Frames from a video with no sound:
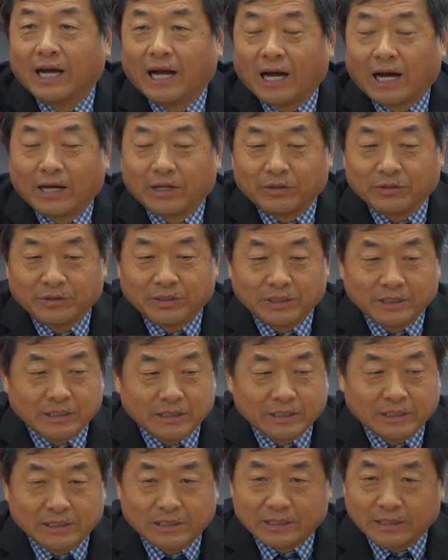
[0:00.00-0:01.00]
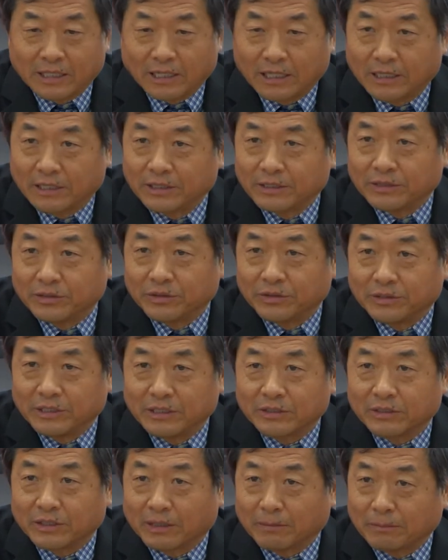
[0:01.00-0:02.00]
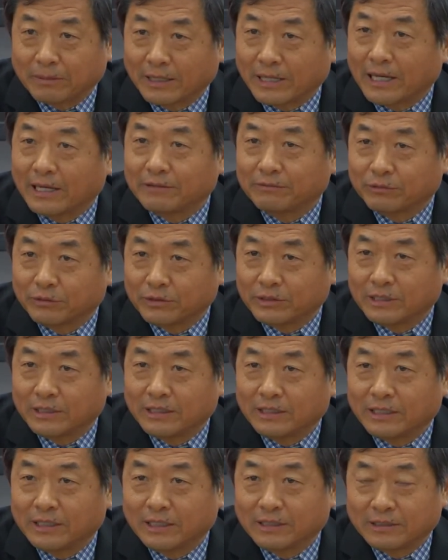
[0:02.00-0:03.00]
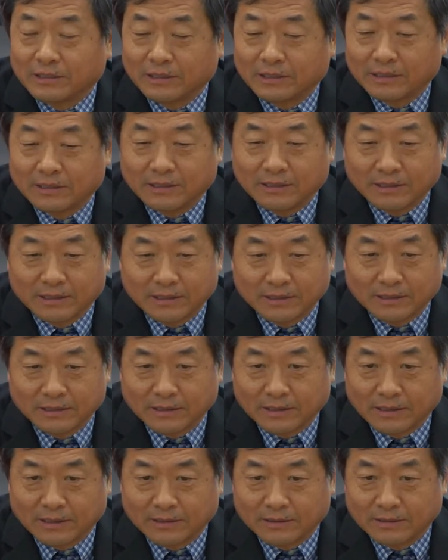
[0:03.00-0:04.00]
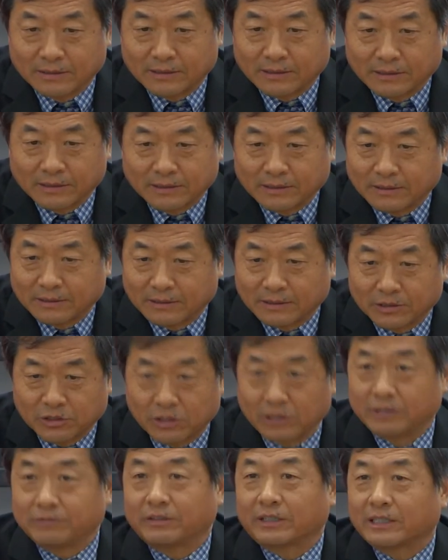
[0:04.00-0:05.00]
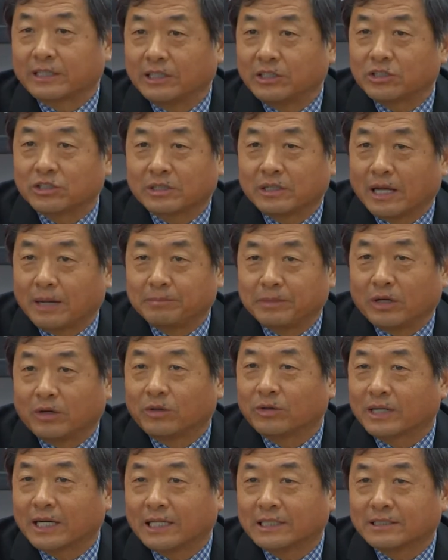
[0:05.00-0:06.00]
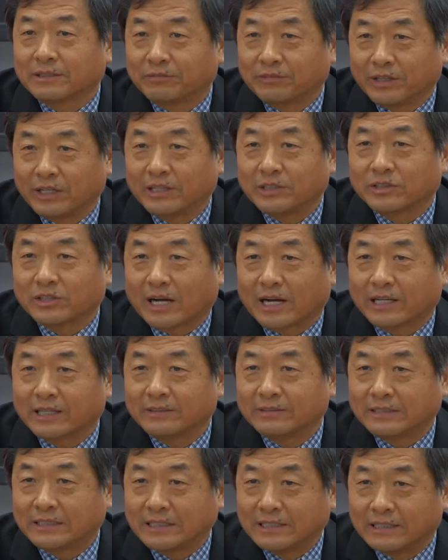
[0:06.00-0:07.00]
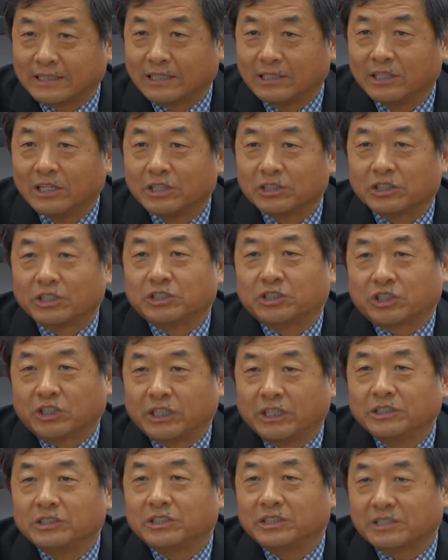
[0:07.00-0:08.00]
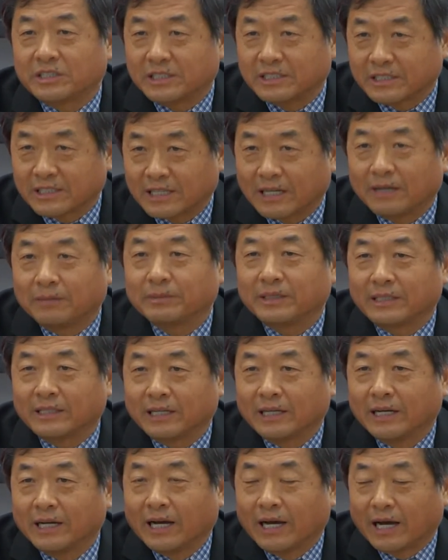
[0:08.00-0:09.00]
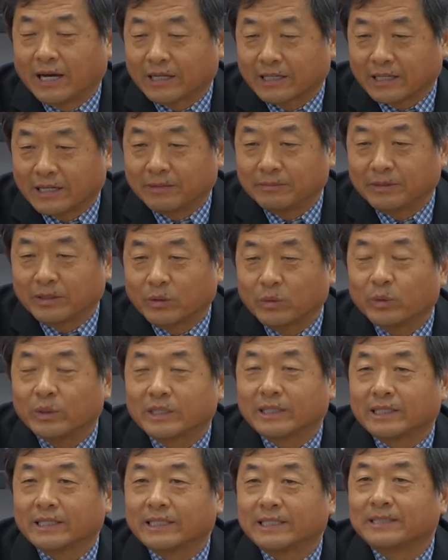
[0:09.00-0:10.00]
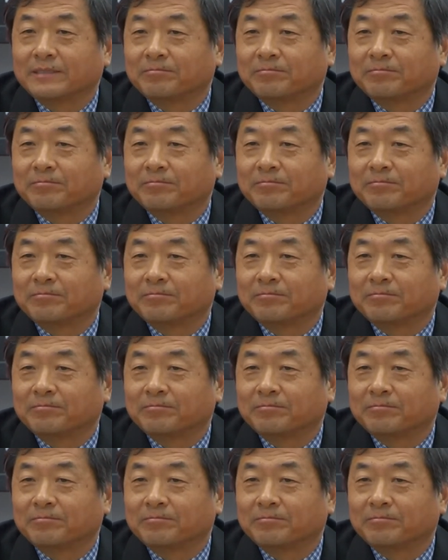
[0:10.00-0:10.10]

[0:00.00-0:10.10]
uh, you need to uh, you need to apply for the uh, the, the, the certification. I mean, all kinds of things. So I can see that the changes is coming and coming quickly.